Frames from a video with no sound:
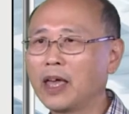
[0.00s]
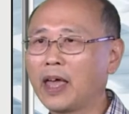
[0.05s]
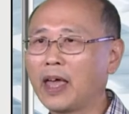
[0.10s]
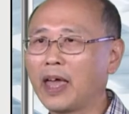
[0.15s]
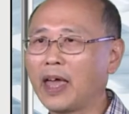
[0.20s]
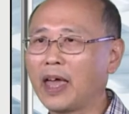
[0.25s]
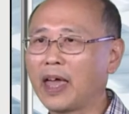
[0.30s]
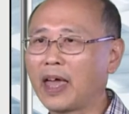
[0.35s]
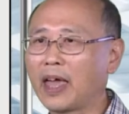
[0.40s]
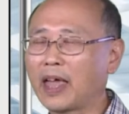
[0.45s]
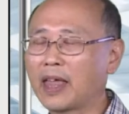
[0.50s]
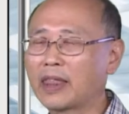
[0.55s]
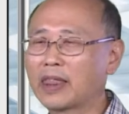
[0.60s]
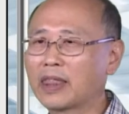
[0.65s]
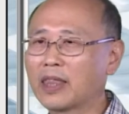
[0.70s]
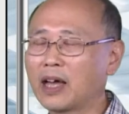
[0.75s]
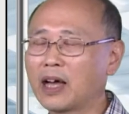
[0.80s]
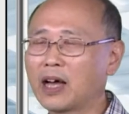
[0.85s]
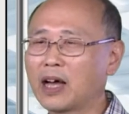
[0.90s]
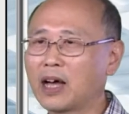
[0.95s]

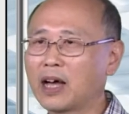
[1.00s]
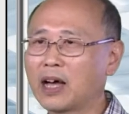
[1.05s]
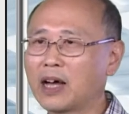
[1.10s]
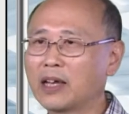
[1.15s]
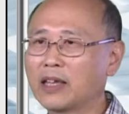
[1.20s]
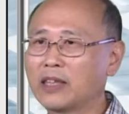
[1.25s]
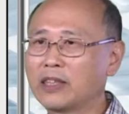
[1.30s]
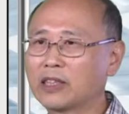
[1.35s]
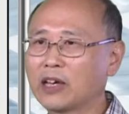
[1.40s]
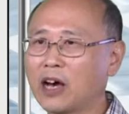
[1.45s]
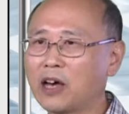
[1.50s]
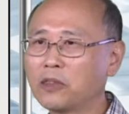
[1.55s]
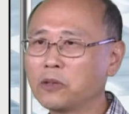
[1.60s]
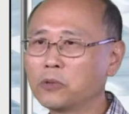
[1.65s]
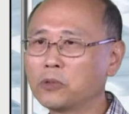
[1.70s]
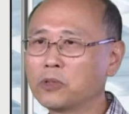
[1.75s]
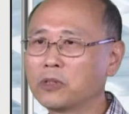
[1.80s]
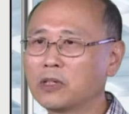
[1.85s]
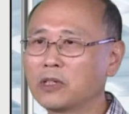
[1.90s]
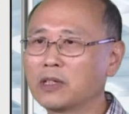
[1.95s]
And in other
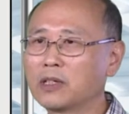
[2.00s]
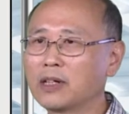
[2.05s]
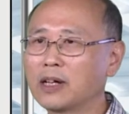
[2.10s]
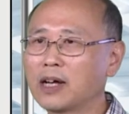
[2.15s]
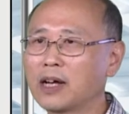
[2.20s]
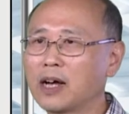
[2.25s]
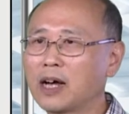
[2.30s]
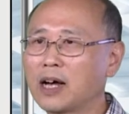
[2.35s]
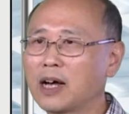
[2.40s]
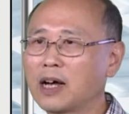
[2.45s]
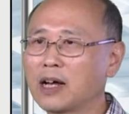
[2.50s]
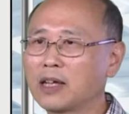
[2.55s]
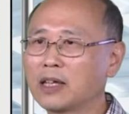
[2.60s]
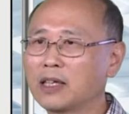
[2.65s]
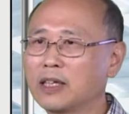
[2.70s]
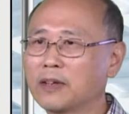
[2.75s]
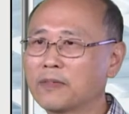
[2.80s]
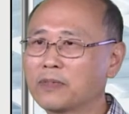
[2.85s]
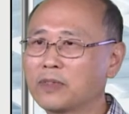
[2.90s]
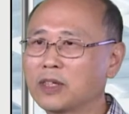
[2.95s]
words,
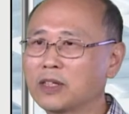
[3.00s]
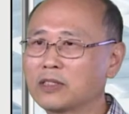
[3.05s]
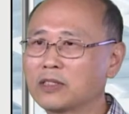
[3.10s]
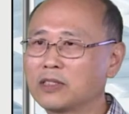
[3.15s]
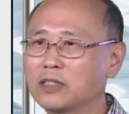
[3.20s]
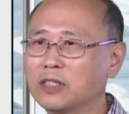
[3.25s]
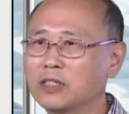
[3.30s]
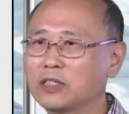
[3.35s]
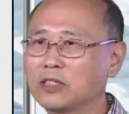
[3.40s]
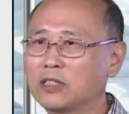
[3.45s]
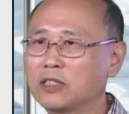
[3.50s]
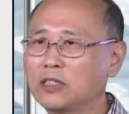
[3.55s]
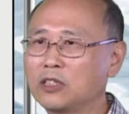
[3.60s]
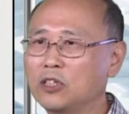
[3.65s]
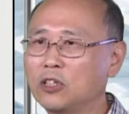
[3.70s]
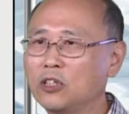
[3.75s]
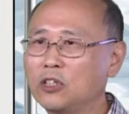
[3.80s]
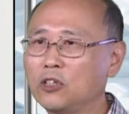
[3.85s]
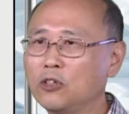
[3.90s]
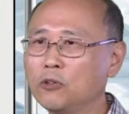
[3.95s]
if this
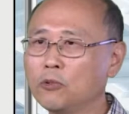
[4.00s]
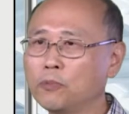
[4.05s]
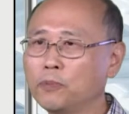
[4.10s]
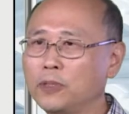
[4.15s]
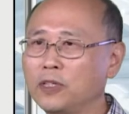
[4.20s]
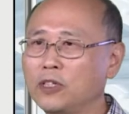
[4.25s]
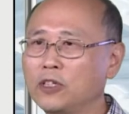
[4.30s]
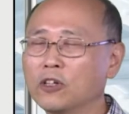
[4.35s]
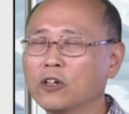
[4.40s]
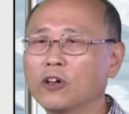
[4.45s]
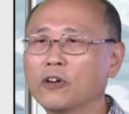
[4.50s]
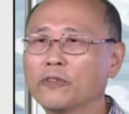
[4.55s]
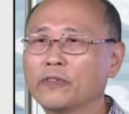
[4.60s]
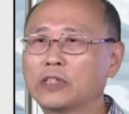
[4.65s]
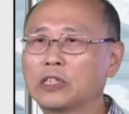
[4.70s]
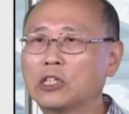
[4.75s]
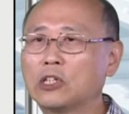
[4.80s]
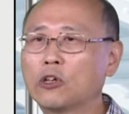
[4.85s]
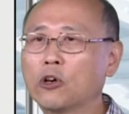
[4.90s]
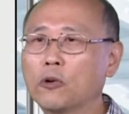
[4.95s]
dup over
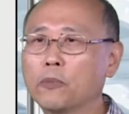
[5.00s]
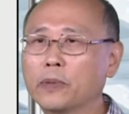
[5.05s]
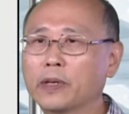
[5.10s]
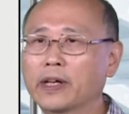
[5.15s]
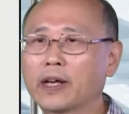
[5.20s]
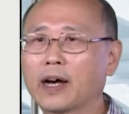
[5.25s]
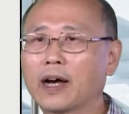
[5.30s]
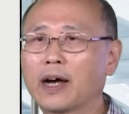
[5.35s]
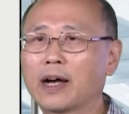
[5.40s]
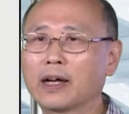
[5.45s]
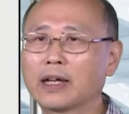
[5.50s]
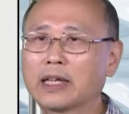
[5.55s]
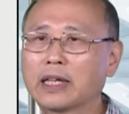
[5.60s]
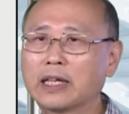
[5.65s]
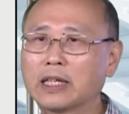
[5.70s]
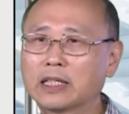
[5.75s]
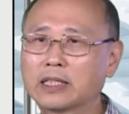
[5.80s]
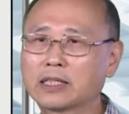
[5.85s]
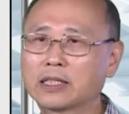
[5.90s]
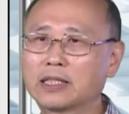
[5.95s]
d omega
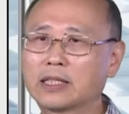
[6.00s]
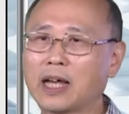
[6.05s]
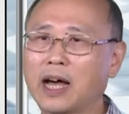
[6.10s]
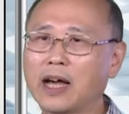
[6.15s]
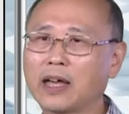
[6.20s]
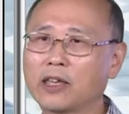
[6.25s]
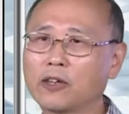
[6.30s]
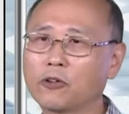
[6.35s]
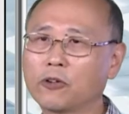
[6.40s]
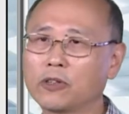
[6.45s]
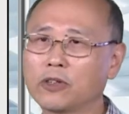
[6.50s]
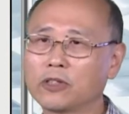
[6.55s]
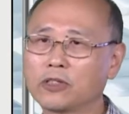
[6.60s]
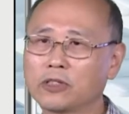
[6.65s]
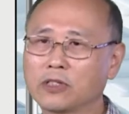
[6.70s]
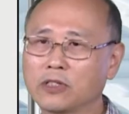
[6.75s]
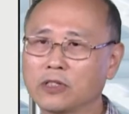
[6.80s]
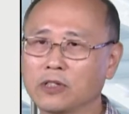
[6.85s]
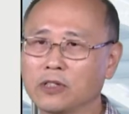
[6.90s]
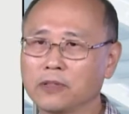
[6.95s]
is not equal to
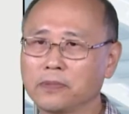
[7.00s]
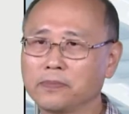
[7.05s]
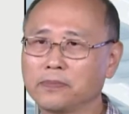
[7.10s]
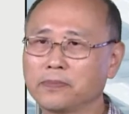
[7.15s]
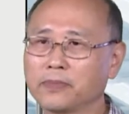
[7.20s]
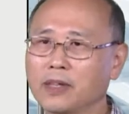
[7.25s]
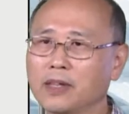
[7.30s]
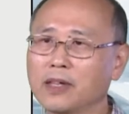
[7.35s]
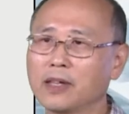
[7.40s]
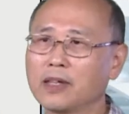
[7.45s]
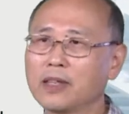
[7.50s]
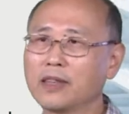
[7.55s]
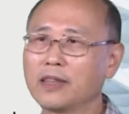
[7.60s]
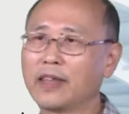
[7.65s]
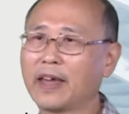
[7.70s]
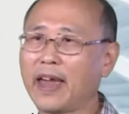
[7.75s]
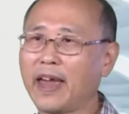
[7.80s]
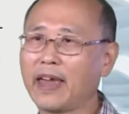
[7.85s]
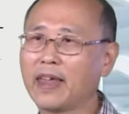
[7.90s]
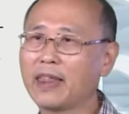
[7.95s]
0,
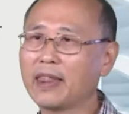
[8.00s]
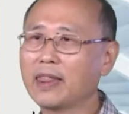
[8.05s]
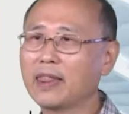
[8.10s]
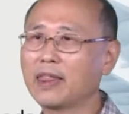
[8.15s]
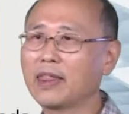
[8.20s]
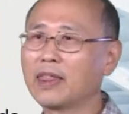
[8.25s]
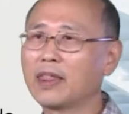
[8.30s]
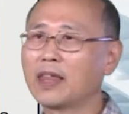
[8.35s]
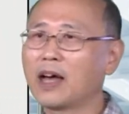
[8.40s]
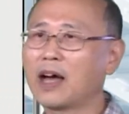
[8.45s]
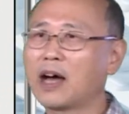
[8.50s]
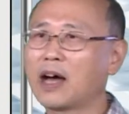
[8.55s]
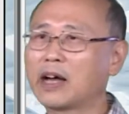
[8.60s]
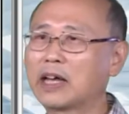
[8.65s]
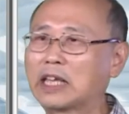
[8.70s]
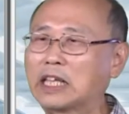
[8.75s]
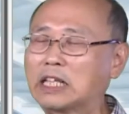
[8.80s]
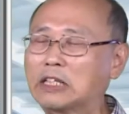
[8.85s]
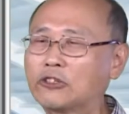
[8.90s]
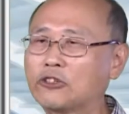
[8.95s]
then
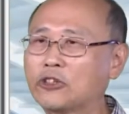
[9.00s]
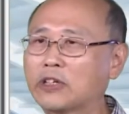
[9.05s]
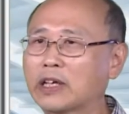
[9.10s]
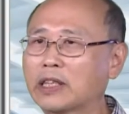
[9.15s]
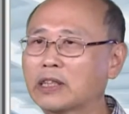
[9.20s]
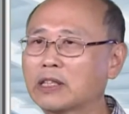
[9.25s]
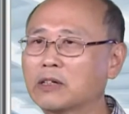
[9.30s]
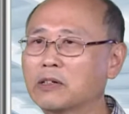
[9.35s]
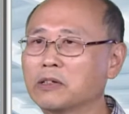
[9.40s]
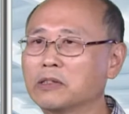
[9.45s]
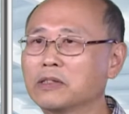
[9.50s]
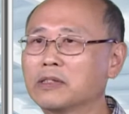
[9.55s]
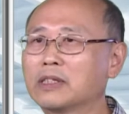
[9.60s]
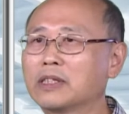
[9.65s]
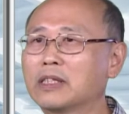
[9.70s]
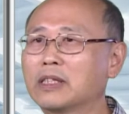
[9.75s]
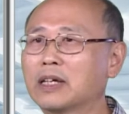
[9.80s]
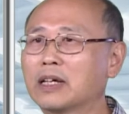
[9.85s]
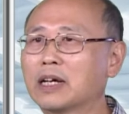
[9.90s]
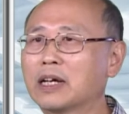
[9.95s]
in general,
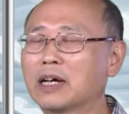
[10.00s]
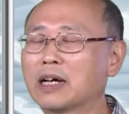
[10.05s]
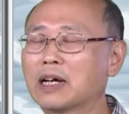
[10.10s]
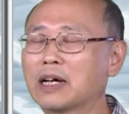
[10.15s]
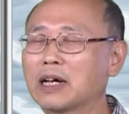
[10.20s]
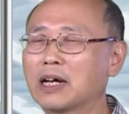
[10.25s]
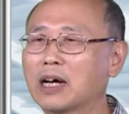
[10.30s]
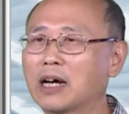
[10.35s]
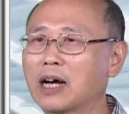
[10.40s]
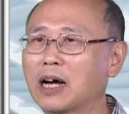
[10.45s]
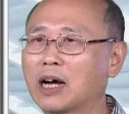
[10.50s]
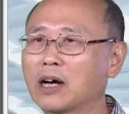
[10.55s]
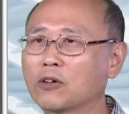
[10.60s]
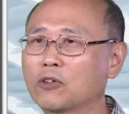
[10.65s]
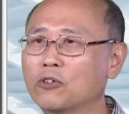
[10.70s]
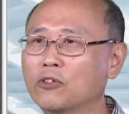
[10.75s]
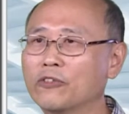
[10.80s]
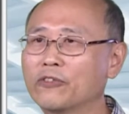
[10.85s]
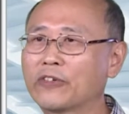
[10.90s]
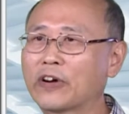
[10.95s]
the
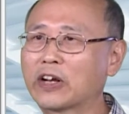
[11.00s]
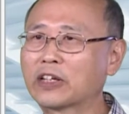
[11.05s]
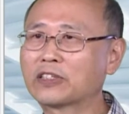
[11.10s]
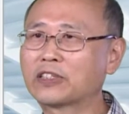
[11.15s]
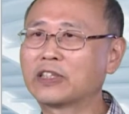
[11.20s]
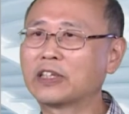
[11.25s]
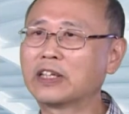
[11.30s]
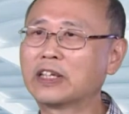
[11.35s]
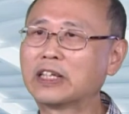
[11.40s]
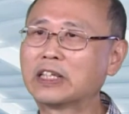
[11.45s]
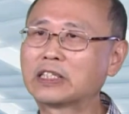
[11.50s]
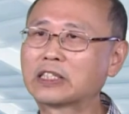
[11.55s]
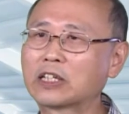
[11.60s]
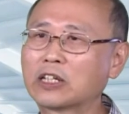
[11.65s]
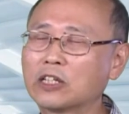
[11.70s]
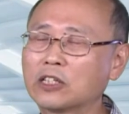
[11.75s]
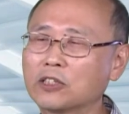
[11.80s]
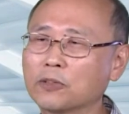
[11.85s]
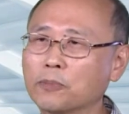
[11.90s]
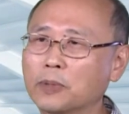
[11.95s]
group velocity is
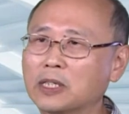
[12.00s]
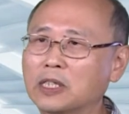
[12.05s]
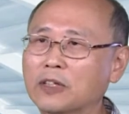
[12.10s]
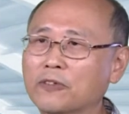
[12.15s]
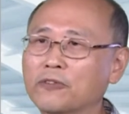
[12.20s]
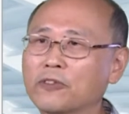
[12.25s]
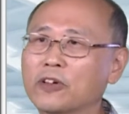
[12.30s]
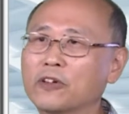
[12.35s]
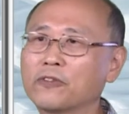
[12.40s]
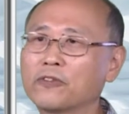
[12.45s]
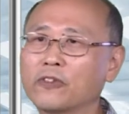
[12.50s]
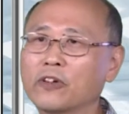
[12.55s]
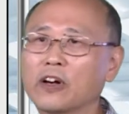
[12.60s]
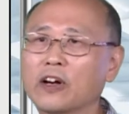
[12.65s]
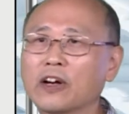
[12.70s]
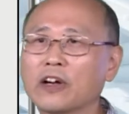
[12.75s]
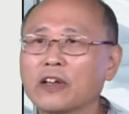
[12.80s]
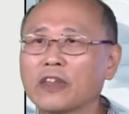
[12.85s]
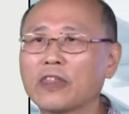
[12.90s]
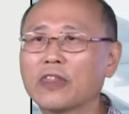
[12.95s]
going to be different
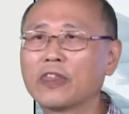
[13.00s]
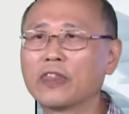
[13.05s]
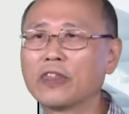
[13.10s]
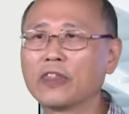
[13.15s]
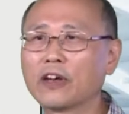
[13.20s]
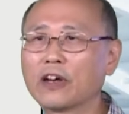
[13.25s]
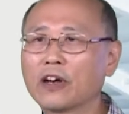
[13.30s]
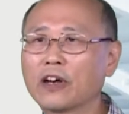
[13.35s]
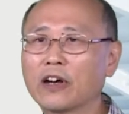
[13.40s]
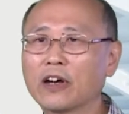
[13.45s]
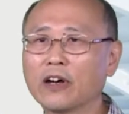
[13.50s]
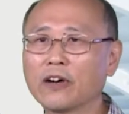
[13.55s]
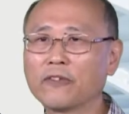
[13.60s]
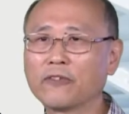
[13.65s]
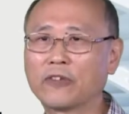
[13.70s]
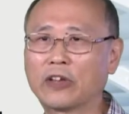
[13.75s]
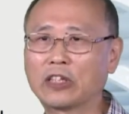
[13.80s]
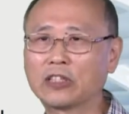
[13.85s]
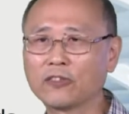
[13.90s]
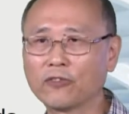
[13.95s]
from the
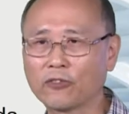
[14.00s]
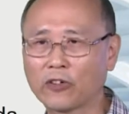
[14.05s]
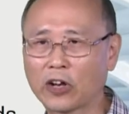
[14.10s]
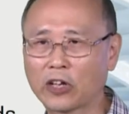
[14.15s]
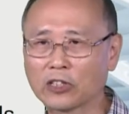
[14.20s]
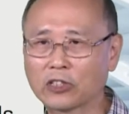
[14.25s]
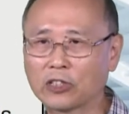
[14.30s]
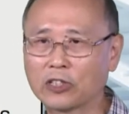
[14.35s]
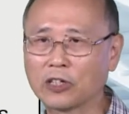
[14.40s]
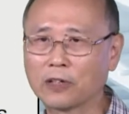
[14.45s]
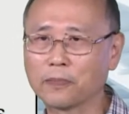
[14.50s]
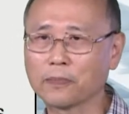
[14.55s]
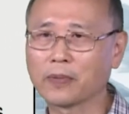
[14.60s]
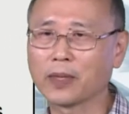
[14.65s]
phase velocity.